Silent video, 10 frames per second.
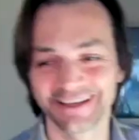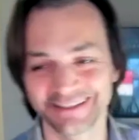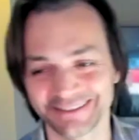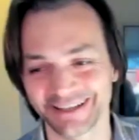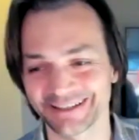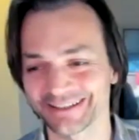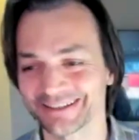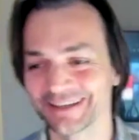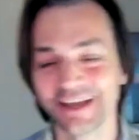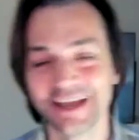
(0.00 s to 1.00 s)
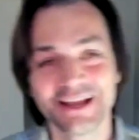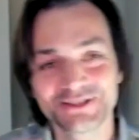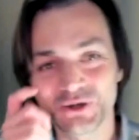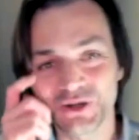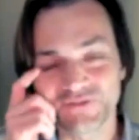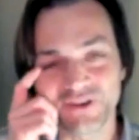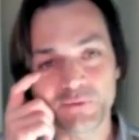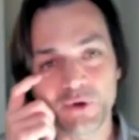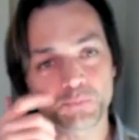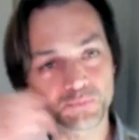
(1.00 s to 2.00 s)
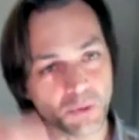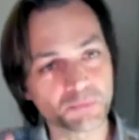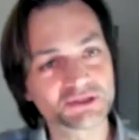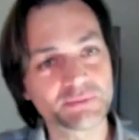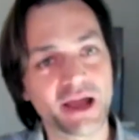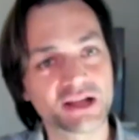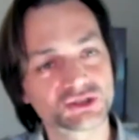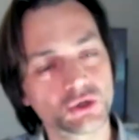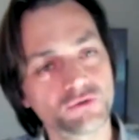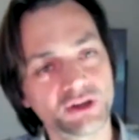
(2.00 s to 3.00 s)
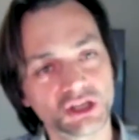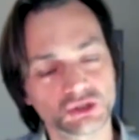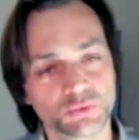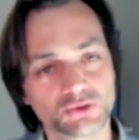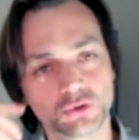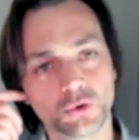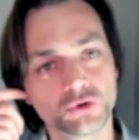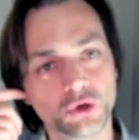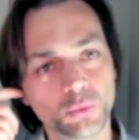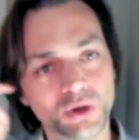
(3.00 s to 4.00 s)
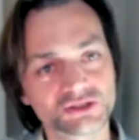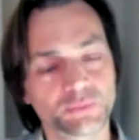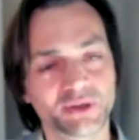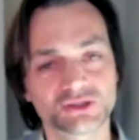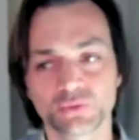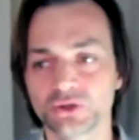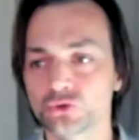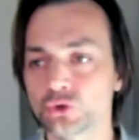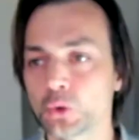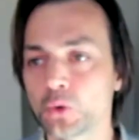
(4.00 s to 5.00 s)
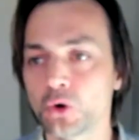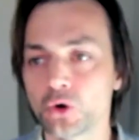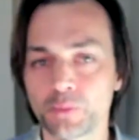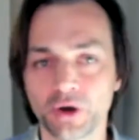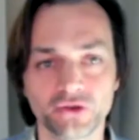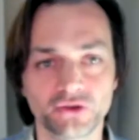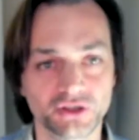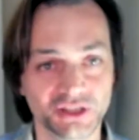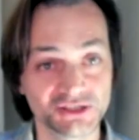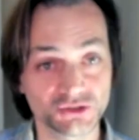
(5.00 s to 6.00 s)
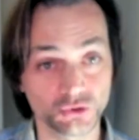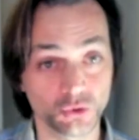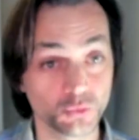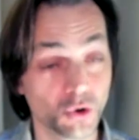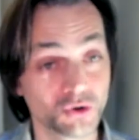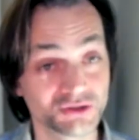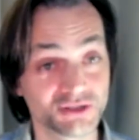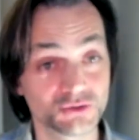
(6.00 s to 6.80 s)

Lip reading: Exactly. So if I'm a property manager or vacation rental owner, what's the best way to know more about the Keystone Awards and